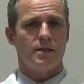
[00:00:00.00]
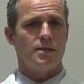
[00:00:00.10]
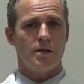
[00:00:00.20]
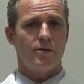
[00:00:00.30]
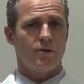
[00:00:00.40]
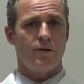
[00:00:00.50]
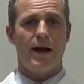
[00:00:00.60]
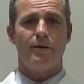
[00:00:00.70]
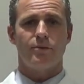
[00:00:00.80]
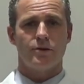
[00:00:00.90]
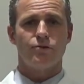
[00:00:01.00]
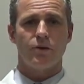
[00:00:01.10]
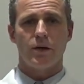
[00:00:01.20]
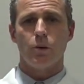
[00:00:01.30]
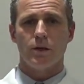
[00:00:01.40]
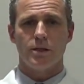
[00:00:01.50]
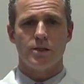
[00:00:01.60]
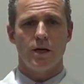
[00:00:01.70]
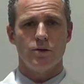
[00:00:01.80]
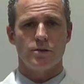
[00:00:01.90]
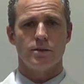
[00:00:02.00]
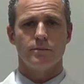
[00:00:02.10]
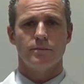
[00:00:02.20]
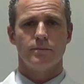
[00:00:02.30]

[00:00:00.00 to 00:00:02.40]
is another graft that's frequently chosen.